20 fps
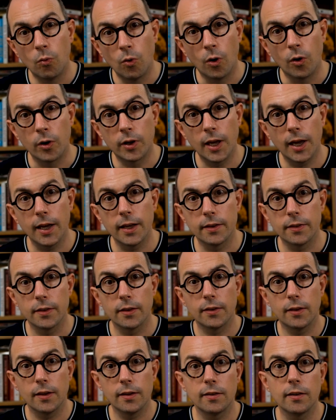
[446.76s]

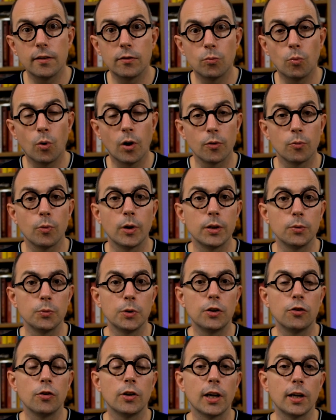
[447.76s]
again, this is one way in
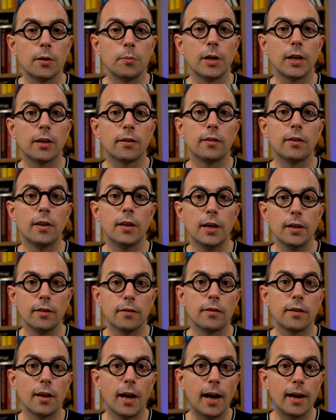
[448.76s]
which you can make
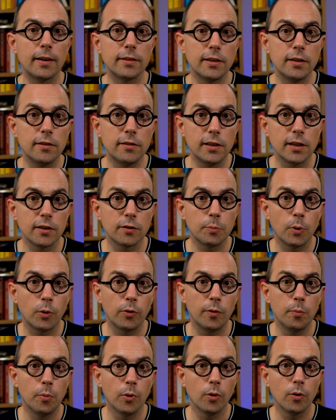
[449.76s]
this as easy as
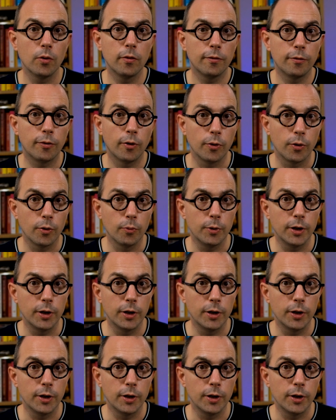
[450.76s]
possible for the